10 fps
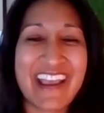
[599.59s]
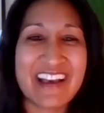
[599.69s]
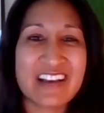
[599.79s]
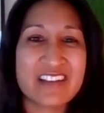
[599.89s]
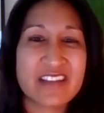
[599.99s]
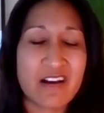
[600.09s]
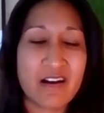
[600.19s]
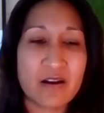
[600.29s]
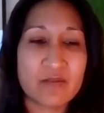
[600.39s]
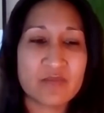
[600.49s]
And
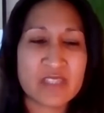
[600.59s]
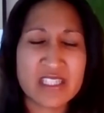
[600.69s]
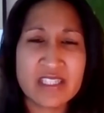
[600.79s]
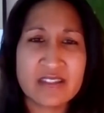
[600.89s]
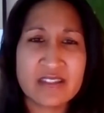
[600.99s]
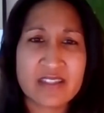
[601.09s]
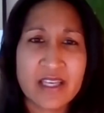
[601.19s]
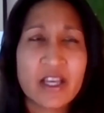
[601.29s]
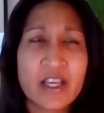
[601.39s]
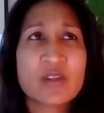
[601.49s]

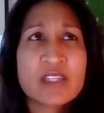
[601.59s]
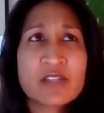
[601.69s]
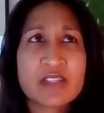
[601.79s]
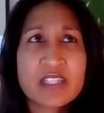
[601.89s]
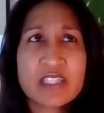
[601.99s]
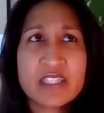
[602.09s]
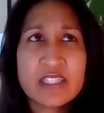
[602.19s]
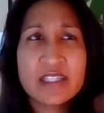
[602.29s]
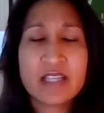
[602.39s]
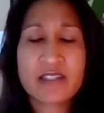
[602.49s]
what's interesting is
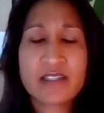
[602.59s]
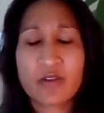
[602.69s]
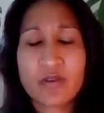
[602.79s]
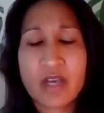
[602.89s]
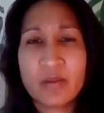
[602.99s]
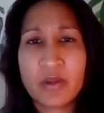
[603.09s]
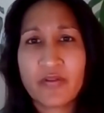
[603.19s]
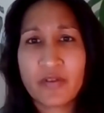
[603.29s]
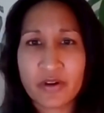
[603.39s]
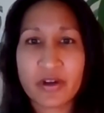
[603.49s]
she's not just
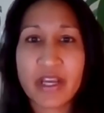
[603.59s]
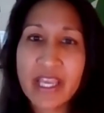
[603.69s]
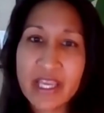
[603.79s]
incredible for her